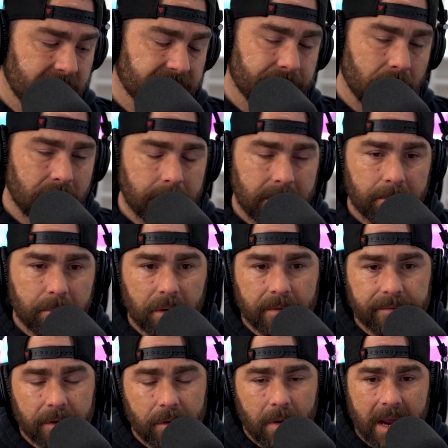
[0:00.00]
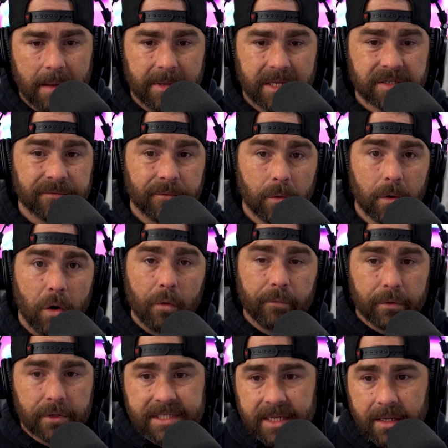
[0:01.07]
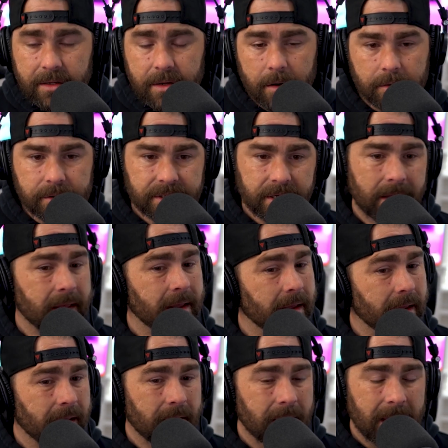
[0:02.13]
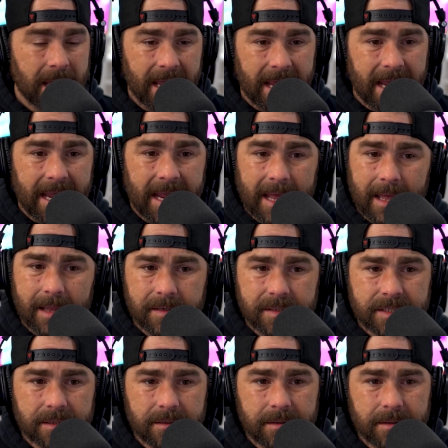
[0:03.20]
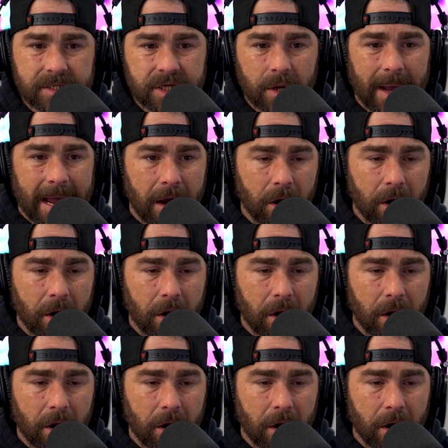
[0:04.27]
a voting member of the Grammys for over 10 years, and so I